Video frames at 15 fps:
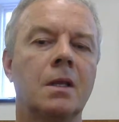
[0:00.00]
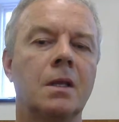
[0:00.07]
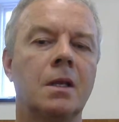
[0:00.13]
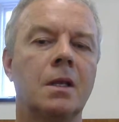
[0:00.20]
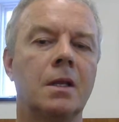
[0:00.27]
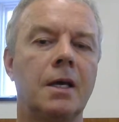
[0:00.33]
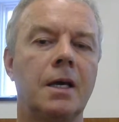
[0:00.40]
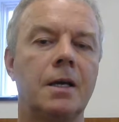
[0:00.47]

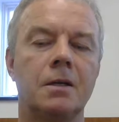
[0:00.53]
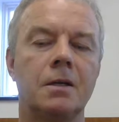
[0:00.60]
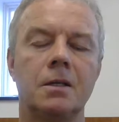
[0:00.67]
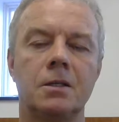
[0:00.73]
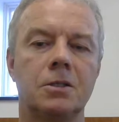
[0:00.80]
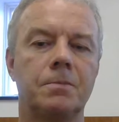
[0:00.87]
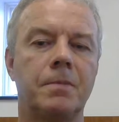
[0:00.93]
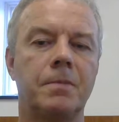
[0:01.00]
that is
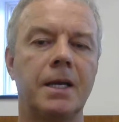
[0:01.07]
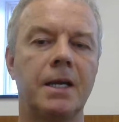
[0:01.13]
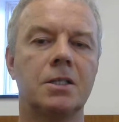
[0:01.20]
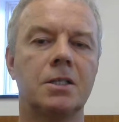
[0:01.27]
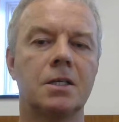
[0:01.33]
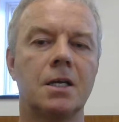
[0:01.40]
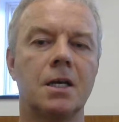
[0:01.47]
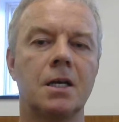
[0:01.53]
based
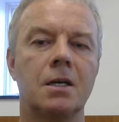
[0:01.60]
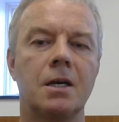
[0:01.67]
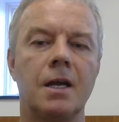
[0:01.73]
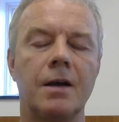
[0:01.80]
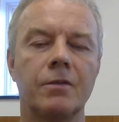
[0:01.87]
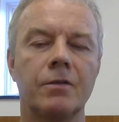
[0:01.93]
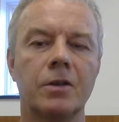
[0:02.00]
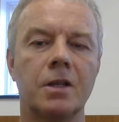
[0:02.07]
on
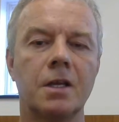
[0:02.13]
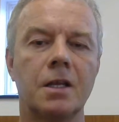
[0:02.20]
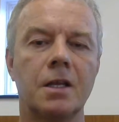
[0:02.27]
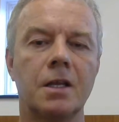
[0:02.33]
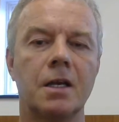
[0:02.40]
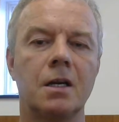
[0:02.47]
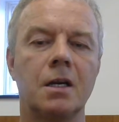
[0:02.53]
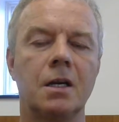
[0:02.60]
everything that
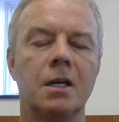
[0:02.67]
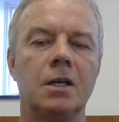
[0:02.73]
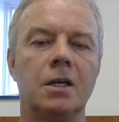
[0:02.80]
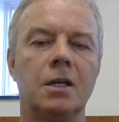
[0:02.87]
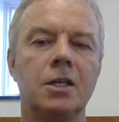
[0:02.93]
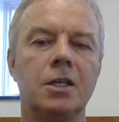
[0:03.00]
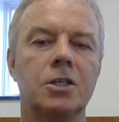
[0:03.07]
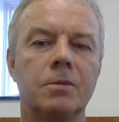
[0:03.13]

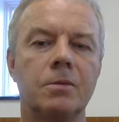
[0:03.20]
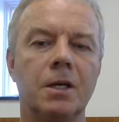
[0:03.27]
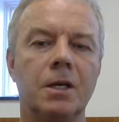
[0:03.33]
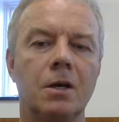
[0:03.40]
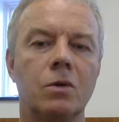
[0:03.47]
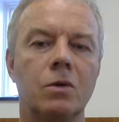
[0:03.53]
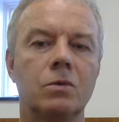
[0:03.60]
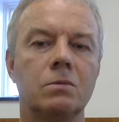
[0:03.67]
needs to be
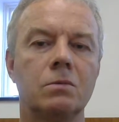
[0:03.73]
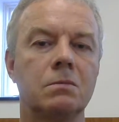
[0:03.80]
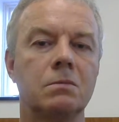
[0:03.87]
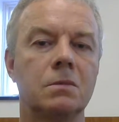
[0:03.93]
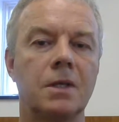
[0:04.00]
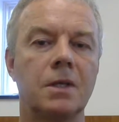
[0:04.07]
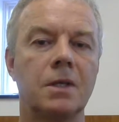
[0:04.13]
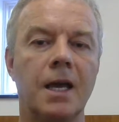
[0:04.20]
known,
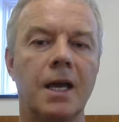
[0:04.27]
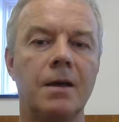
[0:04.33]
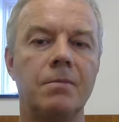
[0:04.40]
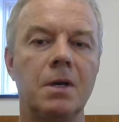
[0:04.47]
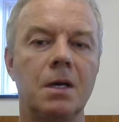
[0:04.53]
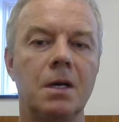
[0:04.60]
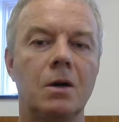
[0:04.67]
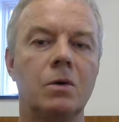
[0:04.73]
that can be
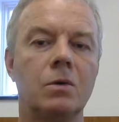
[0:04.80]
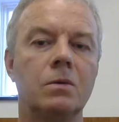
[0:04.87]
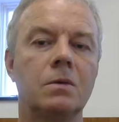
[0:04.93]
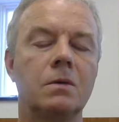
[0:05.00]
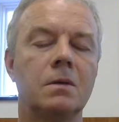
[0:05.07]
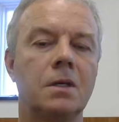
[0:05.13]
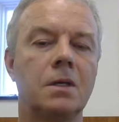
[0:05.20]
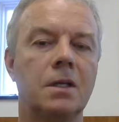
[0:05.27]
known,
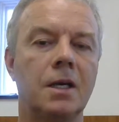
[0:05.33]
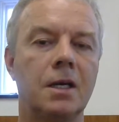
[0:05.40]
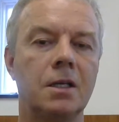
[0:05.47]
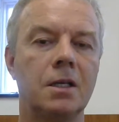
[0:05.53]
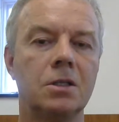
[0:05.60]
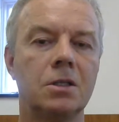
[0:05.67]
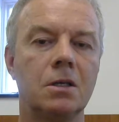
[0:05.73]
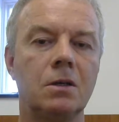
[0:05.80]
and that is
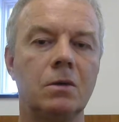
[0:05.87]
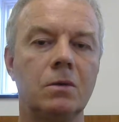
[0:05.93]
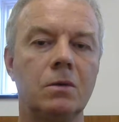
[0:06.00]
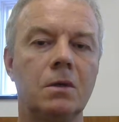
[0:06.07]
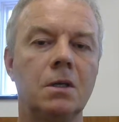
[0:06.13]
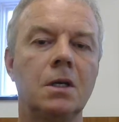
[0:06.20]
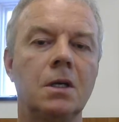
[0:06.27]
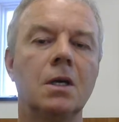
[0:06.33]
known,
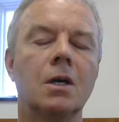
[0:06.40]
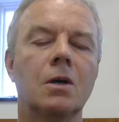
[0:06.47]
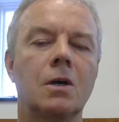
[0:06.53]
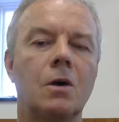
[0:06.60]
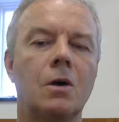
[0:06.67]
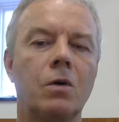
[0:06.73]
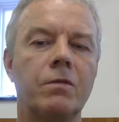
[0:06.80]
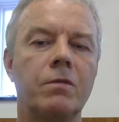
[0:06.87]

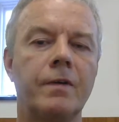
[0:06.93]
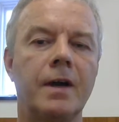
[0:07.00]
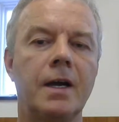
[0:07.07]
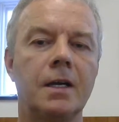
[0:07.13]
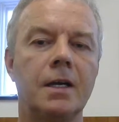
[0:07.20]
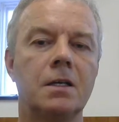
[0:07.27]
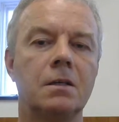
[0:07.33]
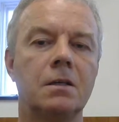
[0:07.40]
codified
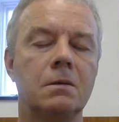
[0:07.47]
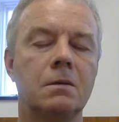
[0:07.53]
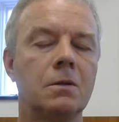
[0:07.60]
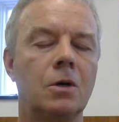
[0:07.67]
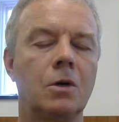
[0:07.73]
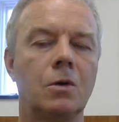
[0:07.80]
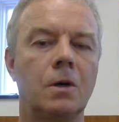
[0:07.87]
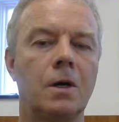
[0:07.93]
in
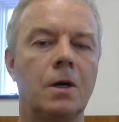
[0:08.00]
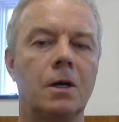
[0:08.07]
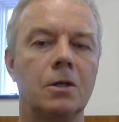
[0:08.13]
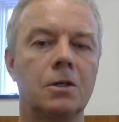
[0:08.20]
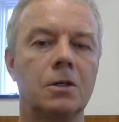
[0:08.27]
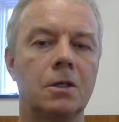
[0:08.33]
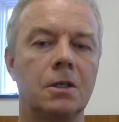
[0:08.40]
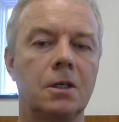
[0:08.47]
an
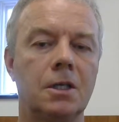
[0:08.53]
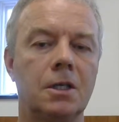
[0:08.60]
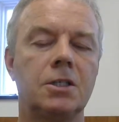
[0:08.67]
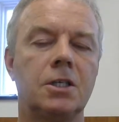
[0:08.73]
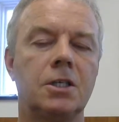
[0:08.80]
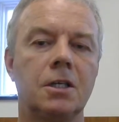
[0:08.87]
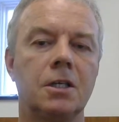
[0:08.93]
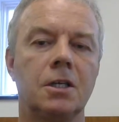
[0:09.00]
easy
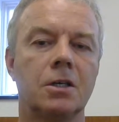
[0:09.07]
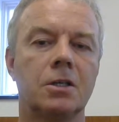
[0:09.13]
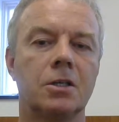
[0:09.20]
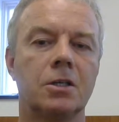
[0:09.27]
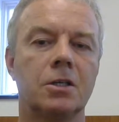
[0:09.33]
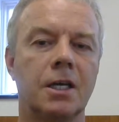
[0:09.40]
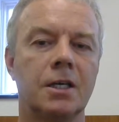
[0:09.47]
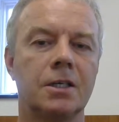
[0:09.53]
to
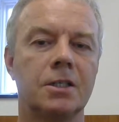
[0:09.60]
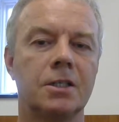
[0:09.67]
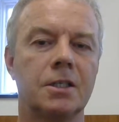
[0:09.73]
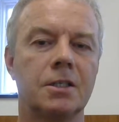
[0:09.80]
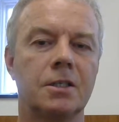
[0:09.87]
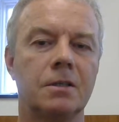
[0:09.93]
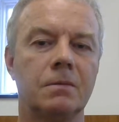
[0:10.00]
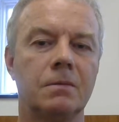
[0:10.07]
understand system